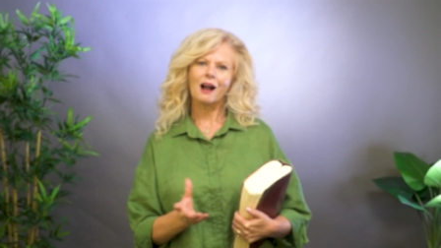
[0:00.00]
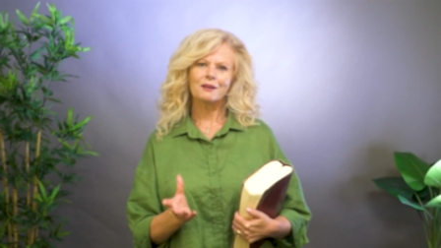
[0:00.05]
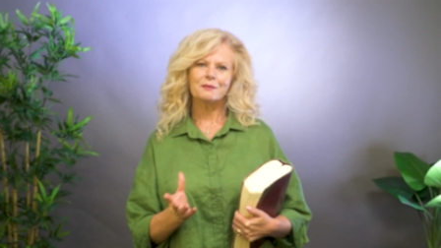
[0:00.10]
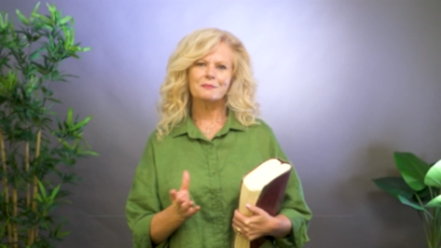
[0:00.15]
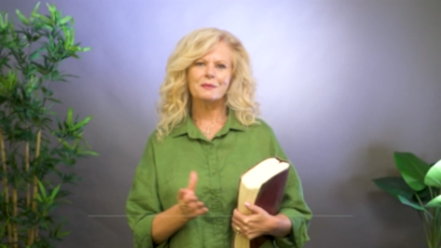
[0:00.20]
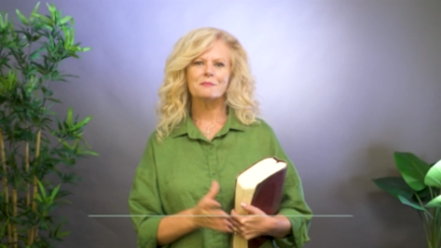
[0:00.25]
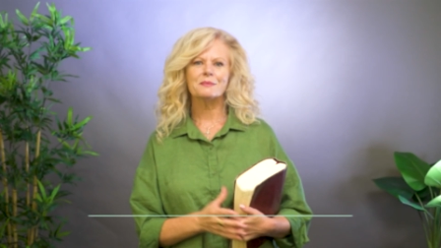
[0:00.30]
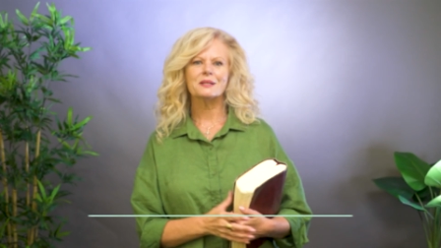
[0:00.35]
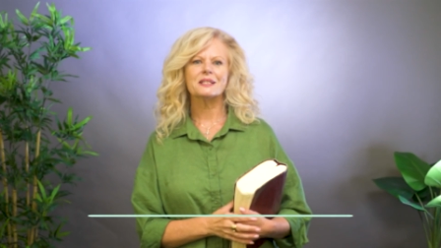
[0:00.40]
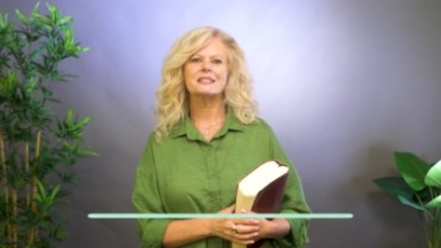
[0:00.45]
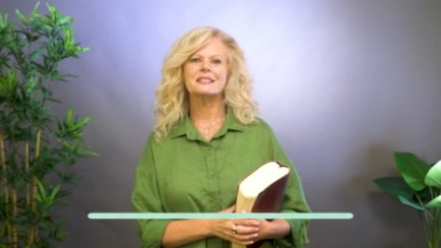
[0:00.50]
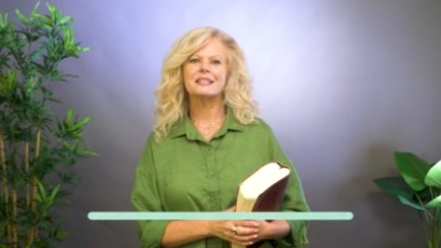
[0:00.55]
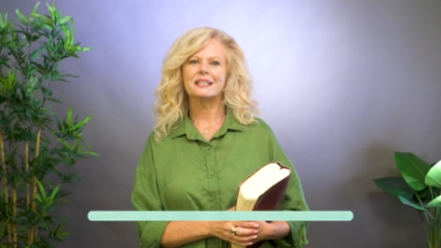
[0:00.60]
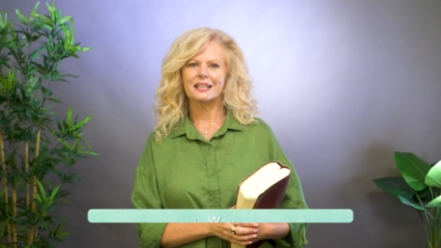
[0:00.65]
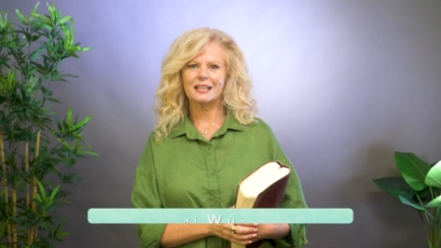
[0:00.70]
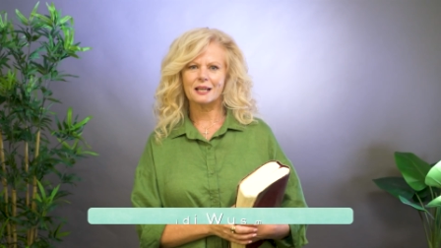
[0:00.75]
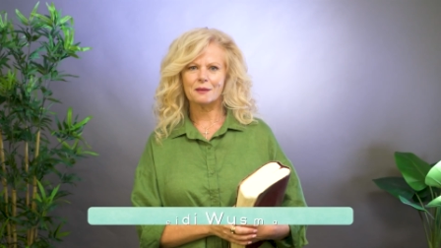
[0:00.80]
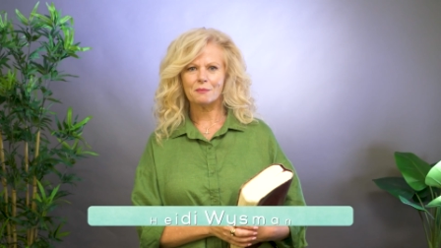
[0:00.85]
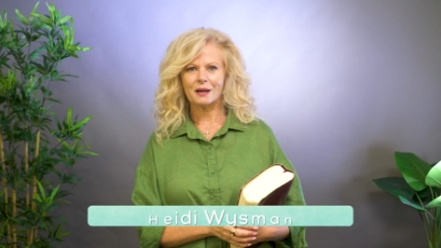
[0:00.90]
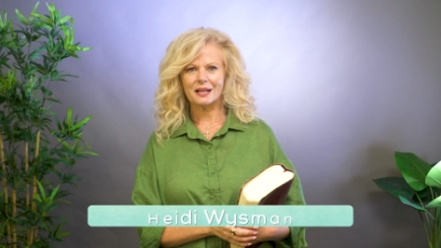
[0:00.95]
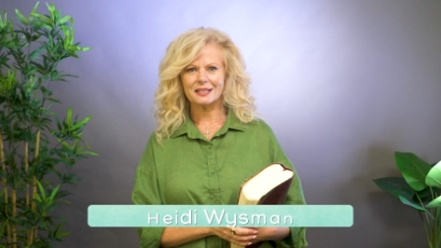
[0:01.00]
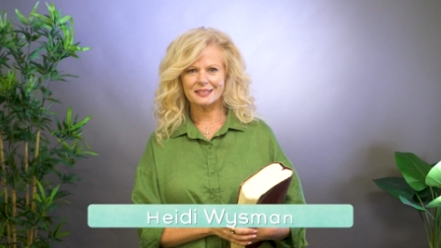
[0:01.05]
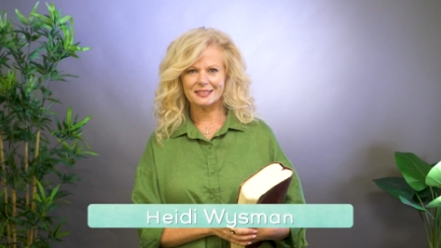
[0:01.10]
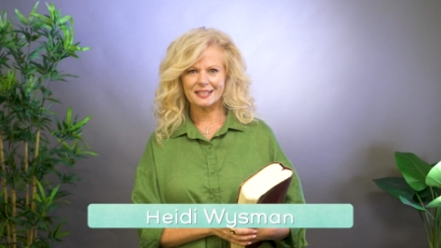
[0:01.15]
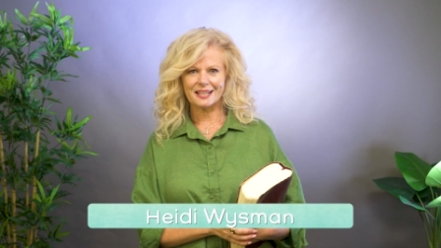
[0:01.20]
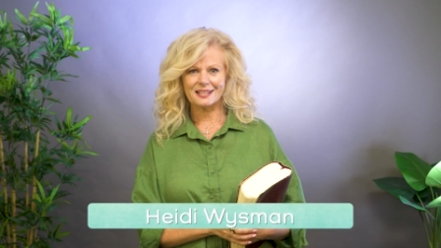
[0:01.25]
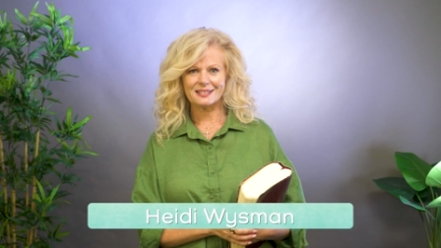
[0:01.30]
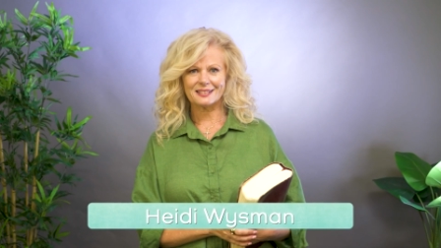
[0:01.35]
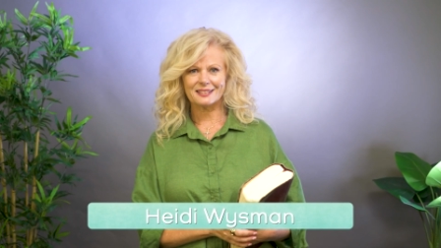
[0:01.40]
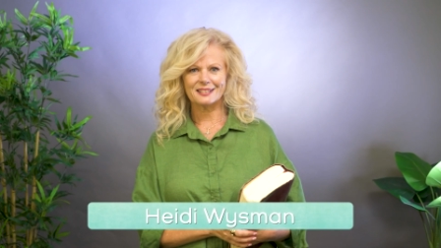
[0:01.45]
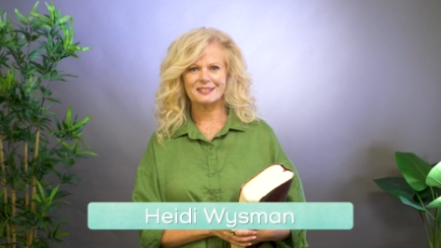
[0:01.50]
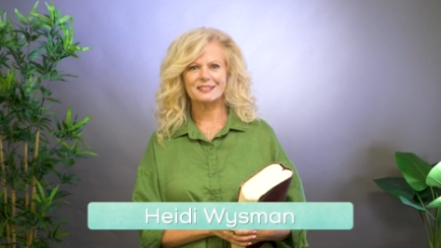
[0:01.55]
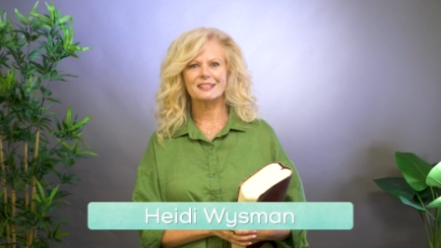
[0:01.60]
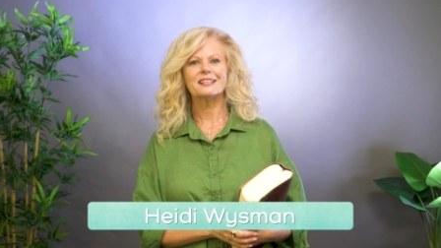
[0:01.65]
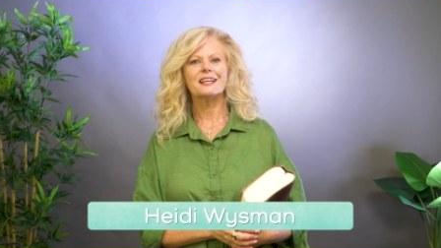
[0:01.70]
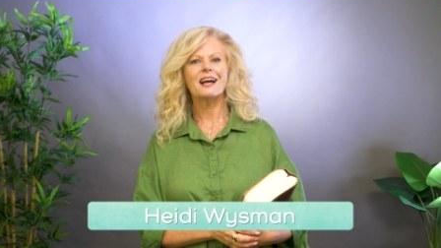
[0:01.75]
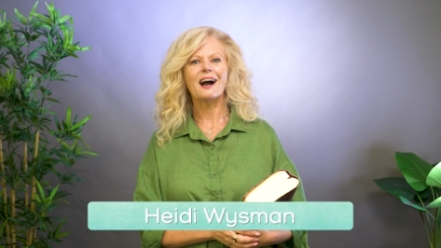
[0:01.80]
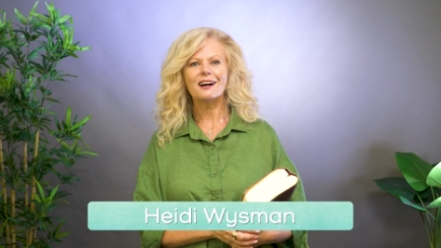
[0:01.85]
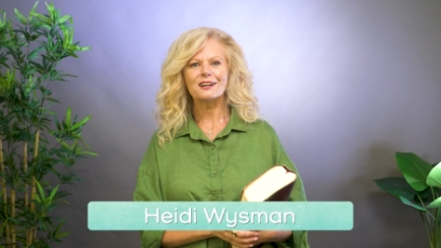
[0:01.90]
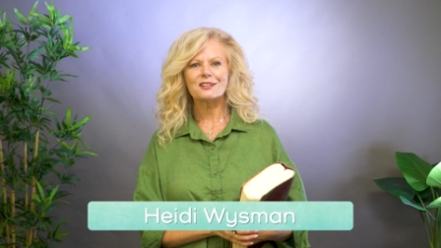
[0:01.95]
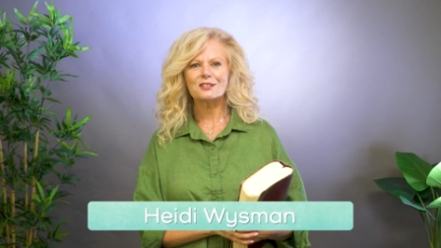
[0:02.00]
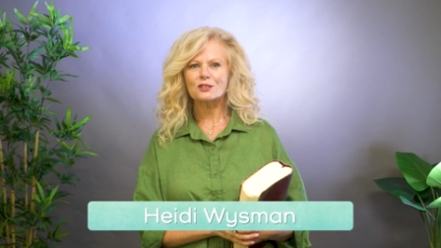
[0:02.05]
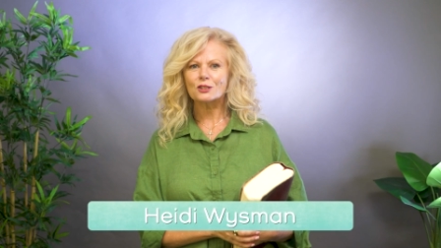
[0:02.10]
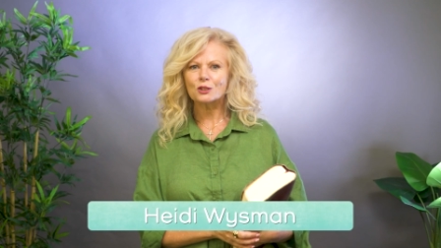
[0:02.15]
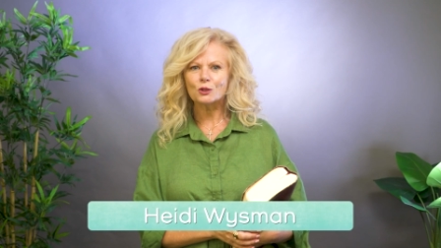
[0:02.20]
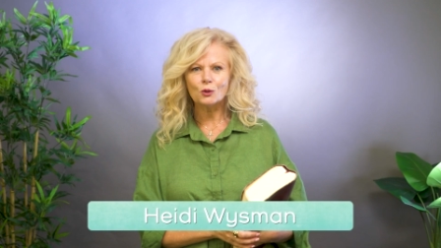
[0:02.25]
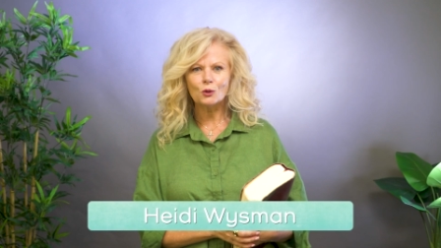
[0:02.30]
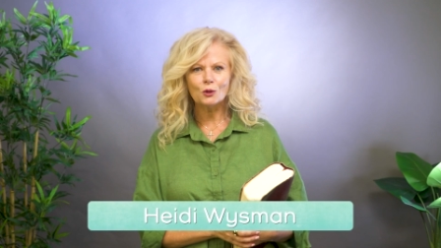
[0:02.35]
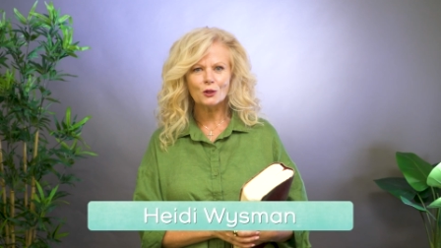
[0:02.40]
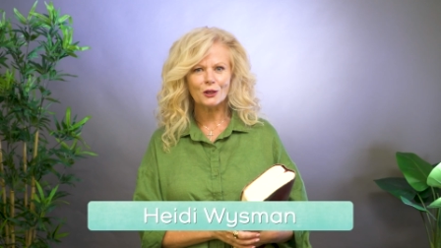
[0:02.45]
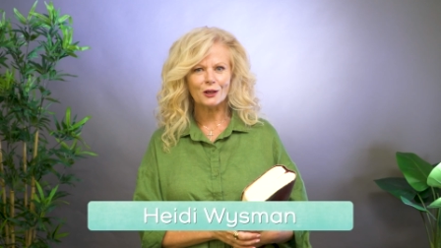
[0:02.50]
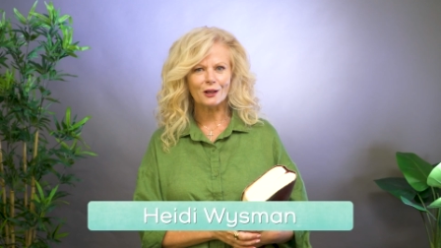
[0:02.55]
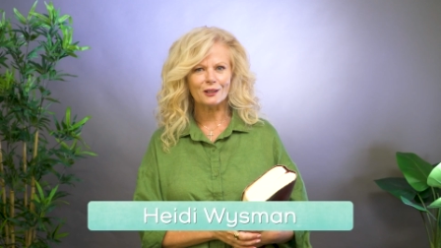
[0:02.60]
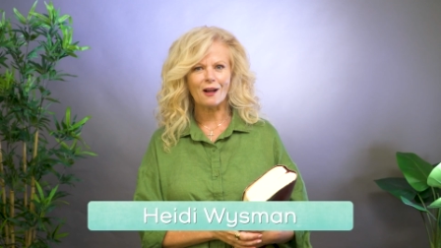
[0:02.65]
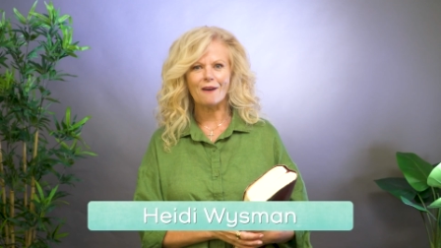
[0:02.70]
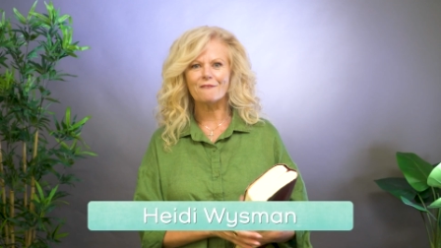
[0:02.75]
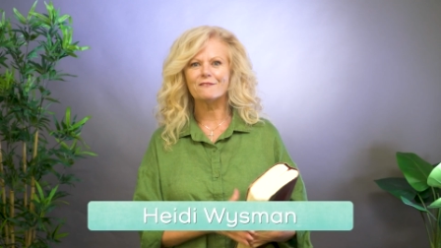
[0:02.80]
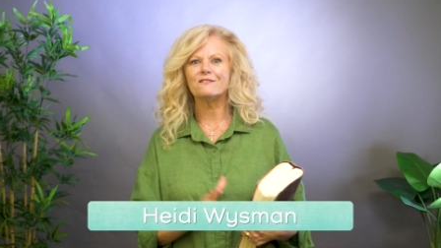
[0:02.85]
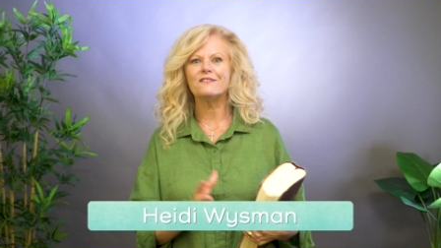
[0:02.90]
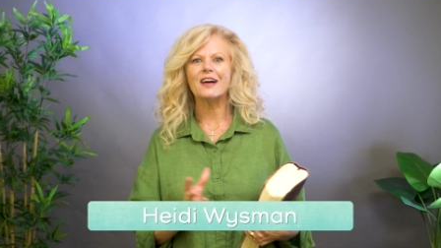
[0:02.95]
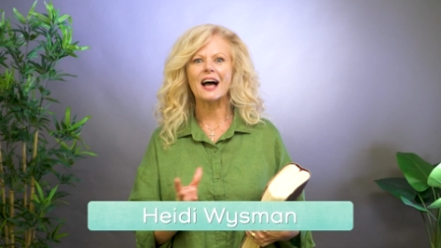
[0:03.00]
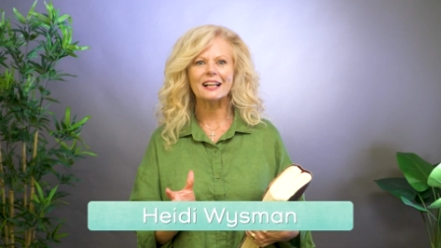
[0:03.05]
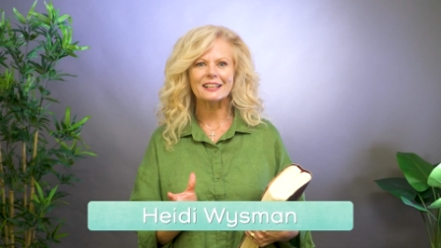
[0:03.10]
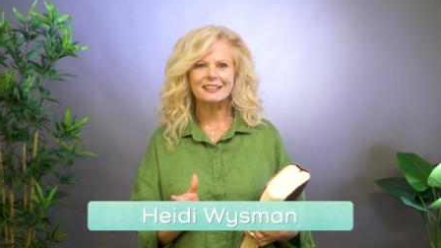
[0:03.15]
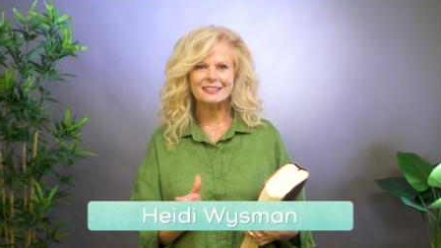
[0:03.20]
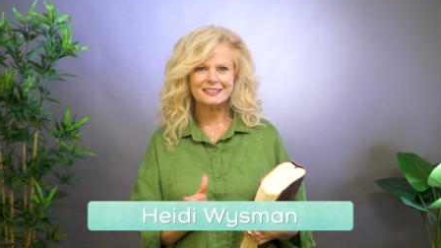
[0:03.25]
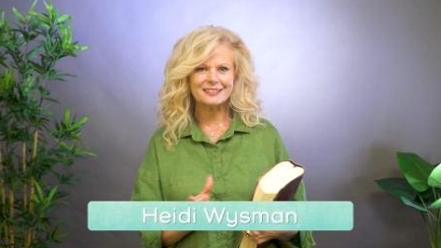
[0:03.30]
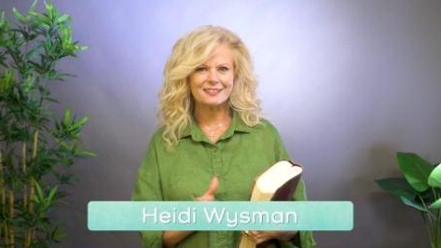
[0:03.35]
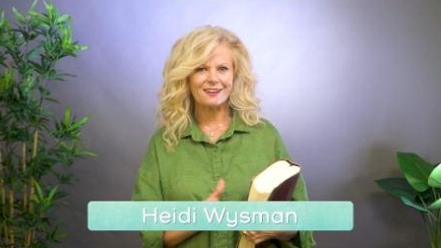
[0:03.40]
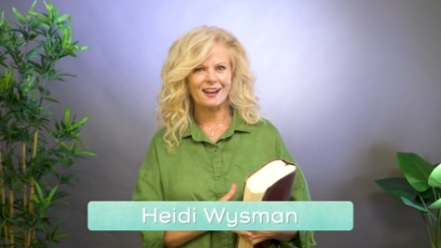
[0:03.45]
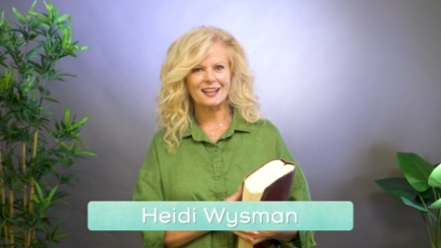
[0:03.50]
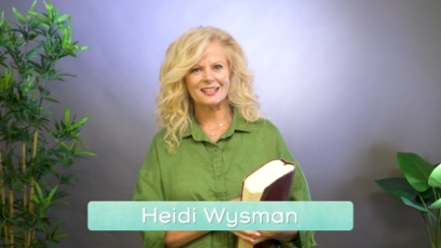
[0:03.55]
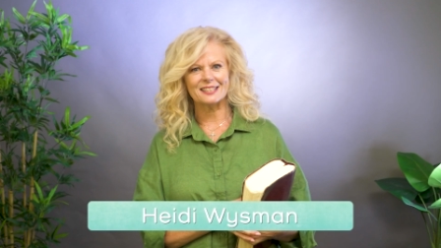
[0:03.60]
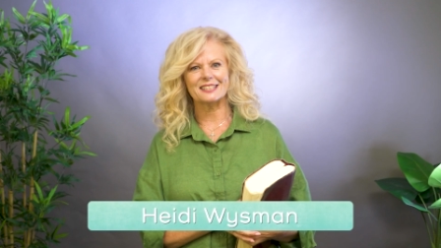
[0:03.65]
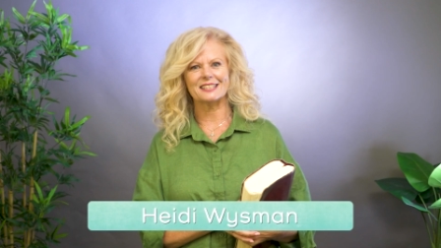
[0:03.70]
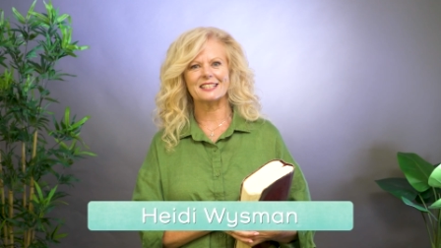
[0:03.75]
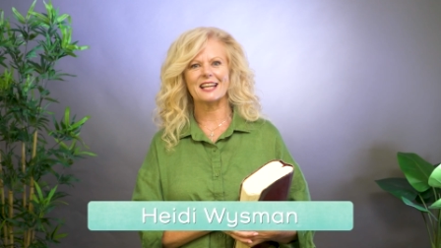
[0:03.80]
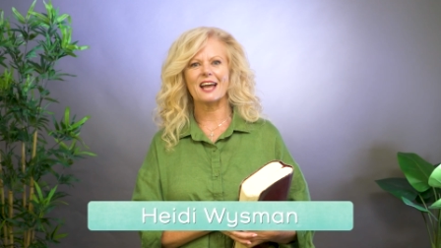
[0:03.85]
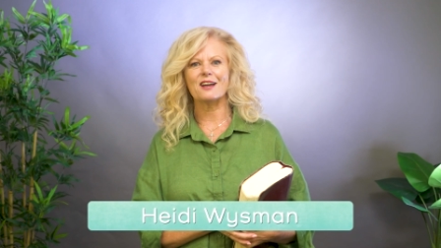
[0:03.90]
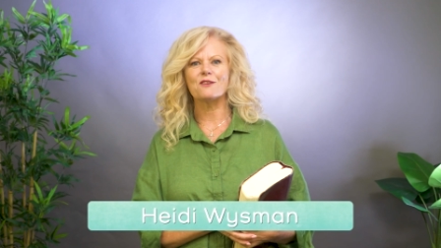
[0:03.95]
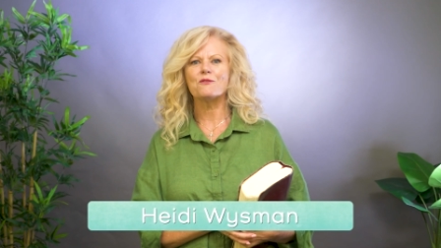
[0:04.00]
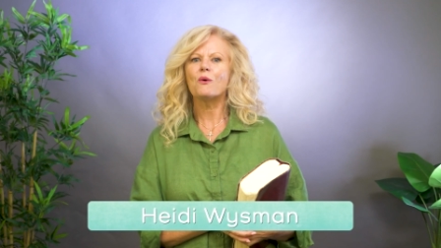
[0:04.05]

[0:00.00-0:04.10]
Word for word: remember sitting at my desk as a young schoolgirl on Valentine's Day,